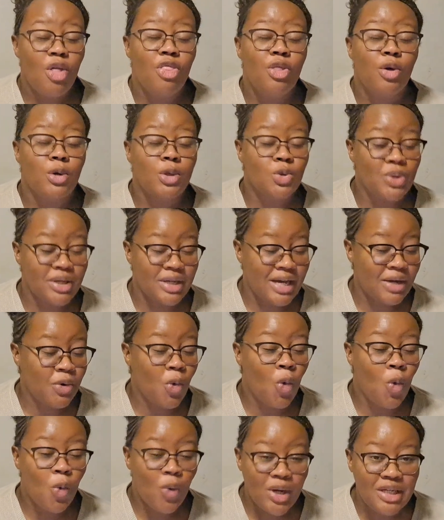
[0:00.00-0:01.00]
Those are
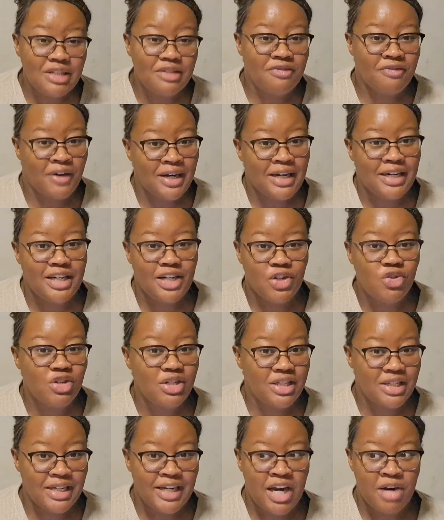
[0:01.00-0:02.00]
always fun and
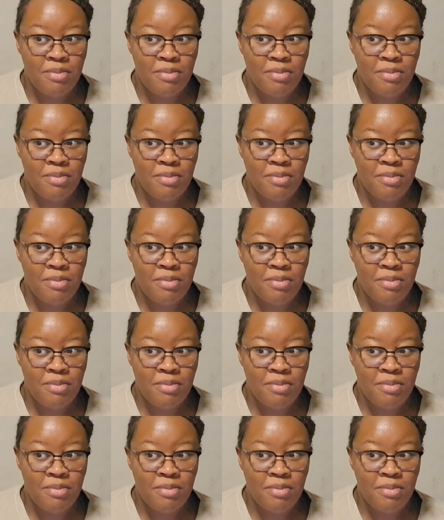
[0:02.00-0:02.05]
interesting.